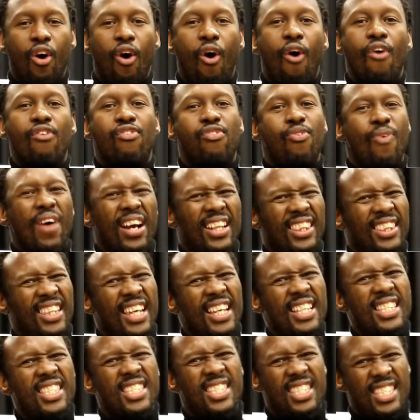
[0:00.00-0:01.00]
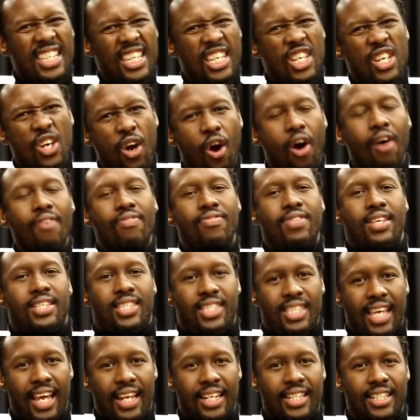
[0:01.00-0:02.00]
of what they see of the
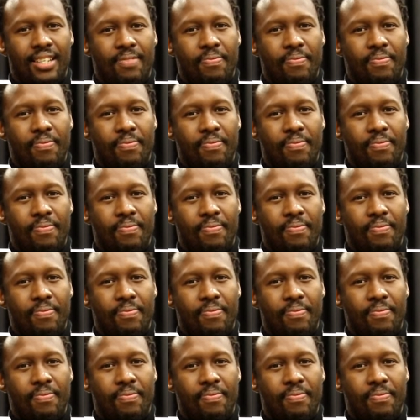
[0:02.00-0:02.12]
set.